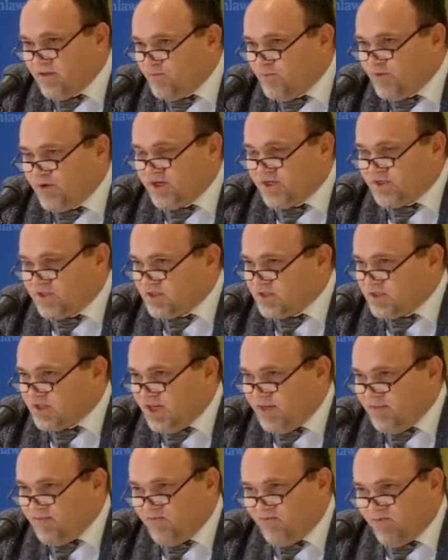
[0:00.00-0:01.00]
the British
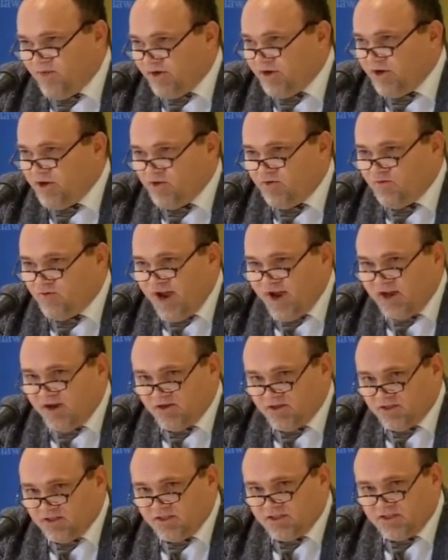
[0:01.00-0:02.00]
keep very good
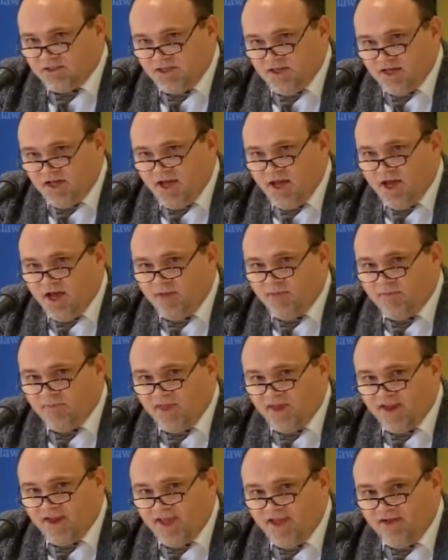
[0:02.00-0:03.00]
records
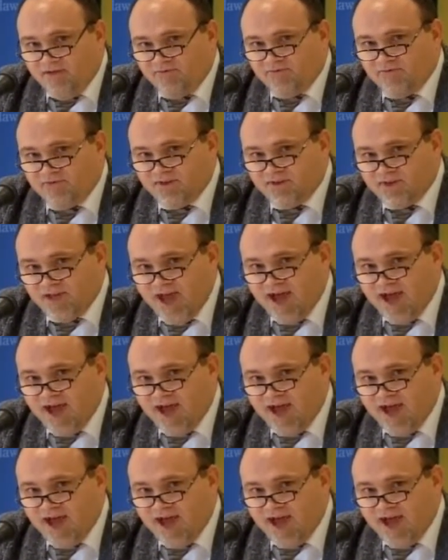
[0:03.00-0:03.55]
and have